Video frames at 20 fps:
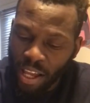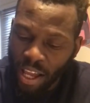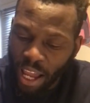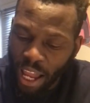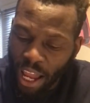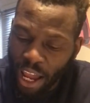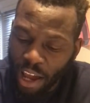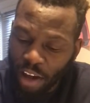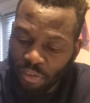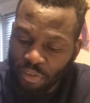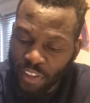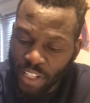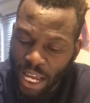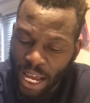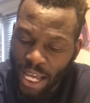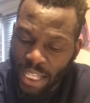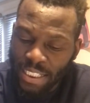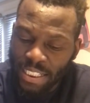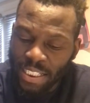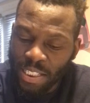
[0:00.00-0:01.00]
have
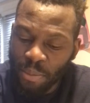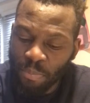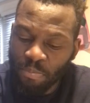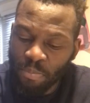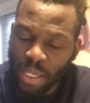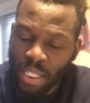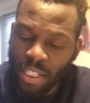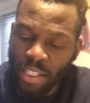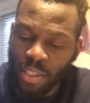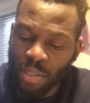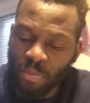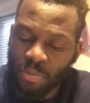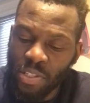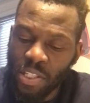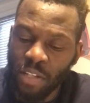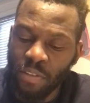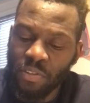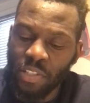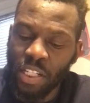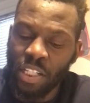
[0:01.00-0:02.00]
not submitted
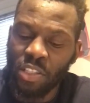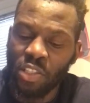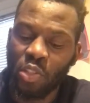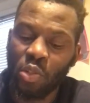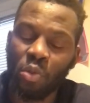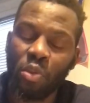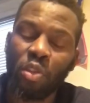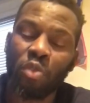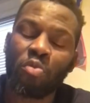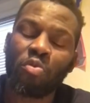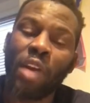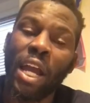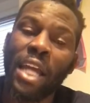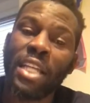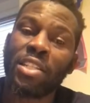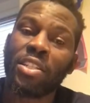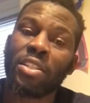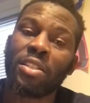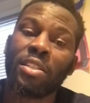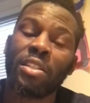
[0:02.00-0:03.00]
themselves unto the
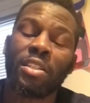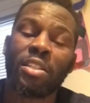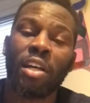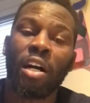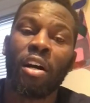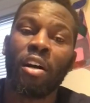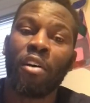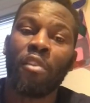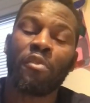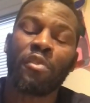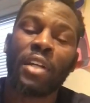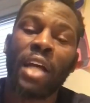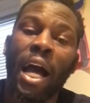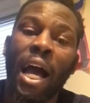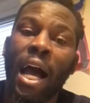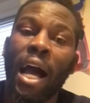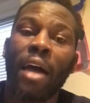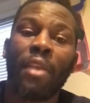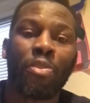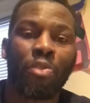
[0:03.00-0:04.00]
righteousness of
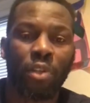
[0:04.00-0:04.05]
God,